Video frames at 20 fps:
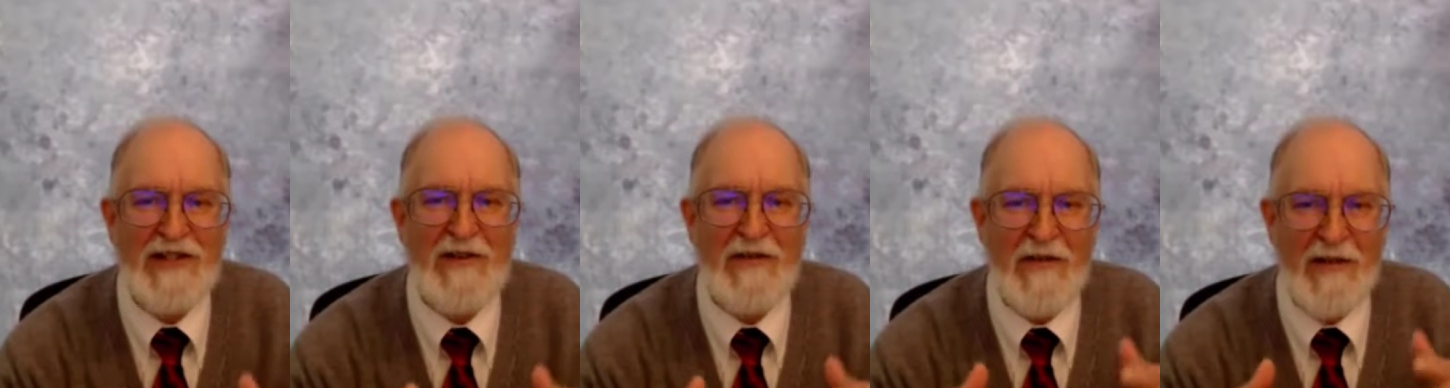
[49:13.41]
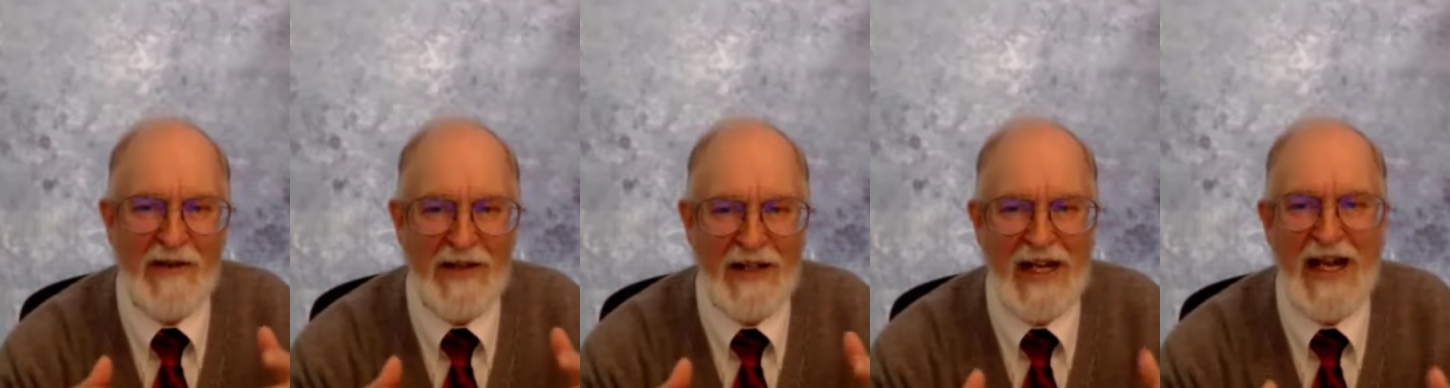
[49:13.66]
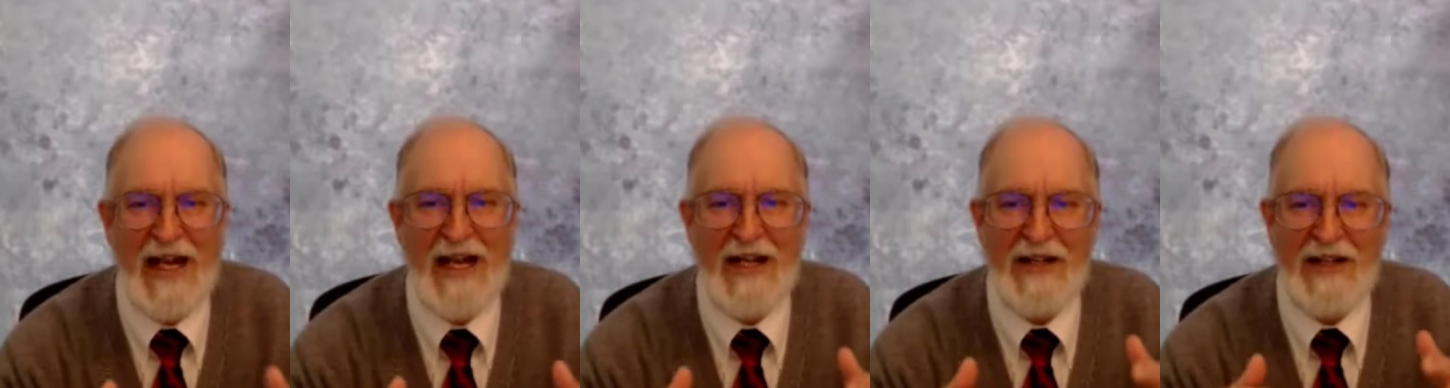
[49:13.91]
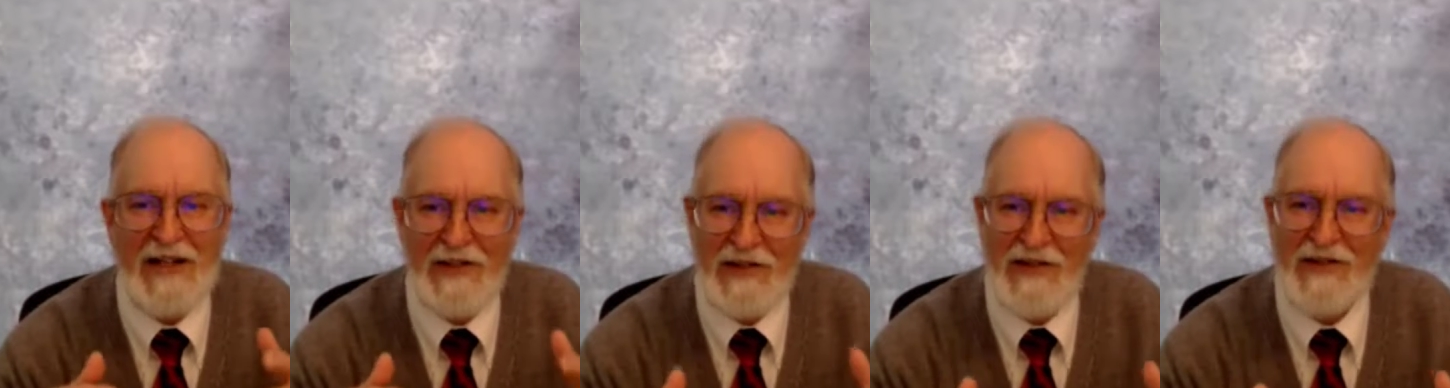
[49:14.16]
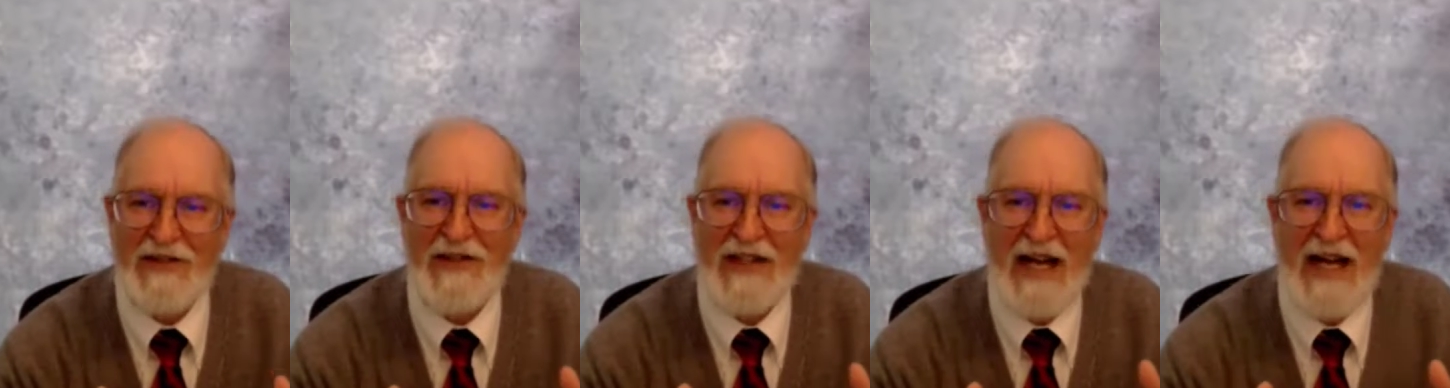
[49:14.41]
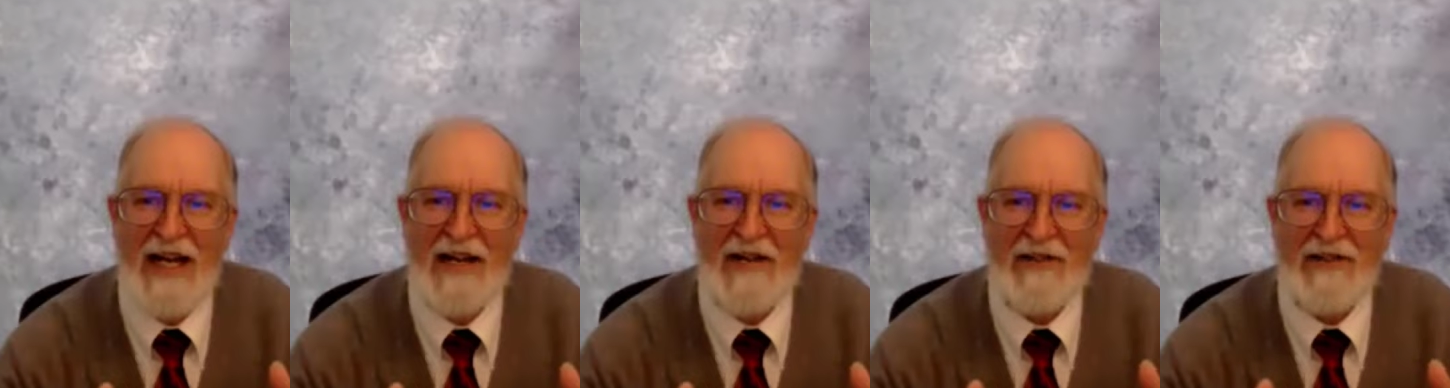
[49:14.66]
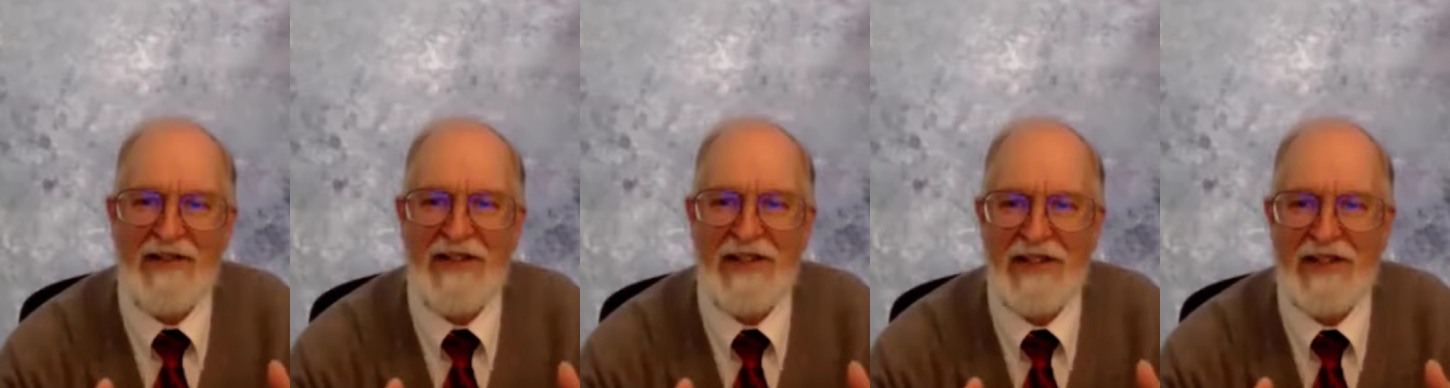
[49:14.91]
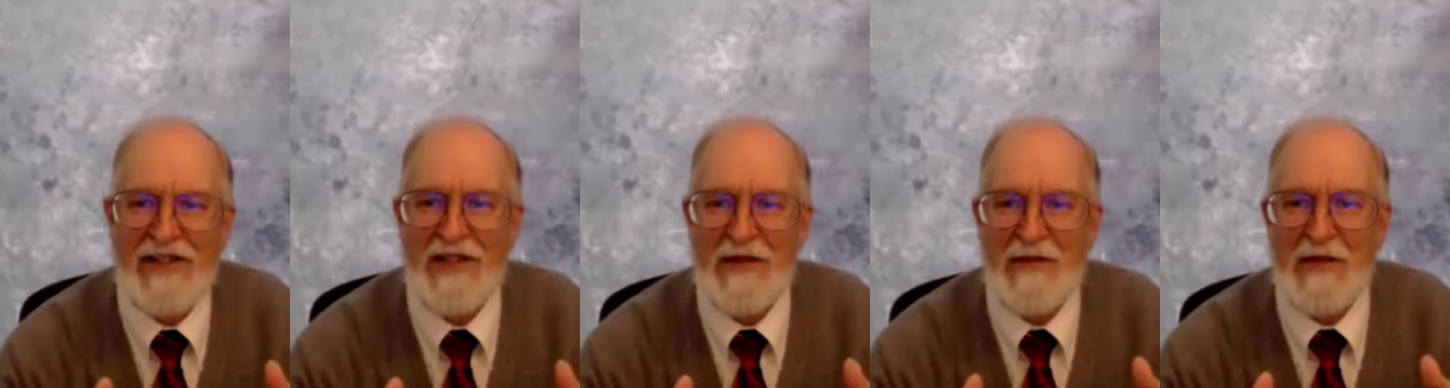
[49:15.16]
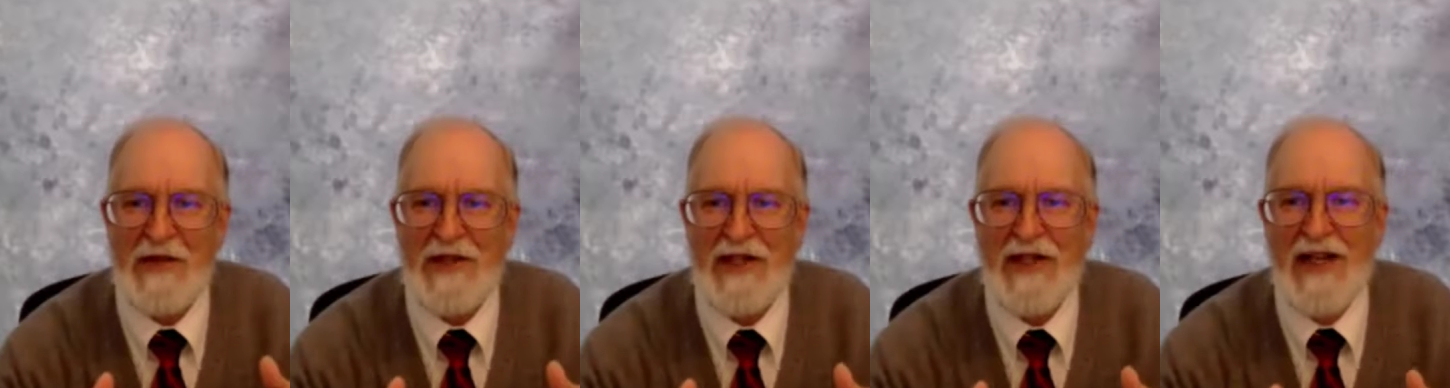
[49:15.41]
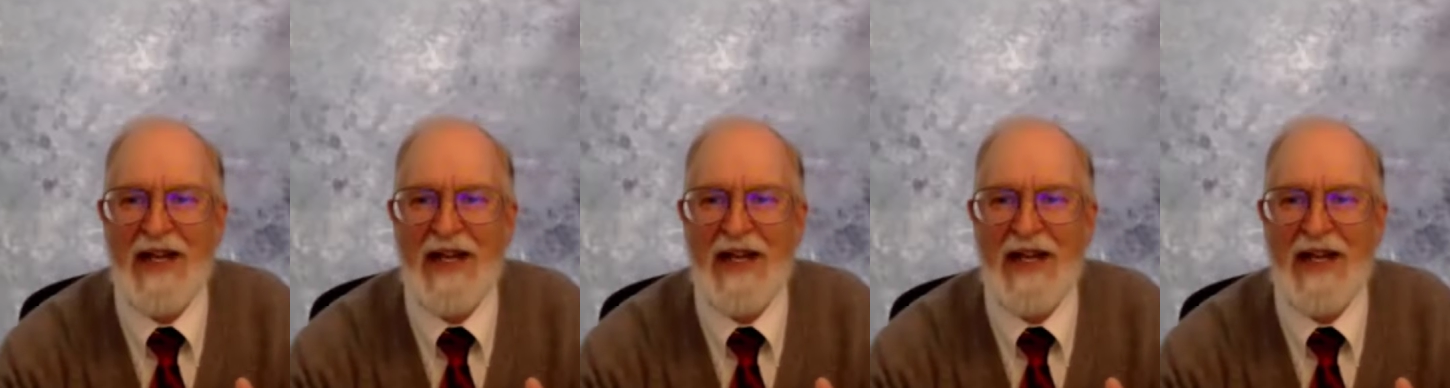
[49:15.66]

of organic and societal systems.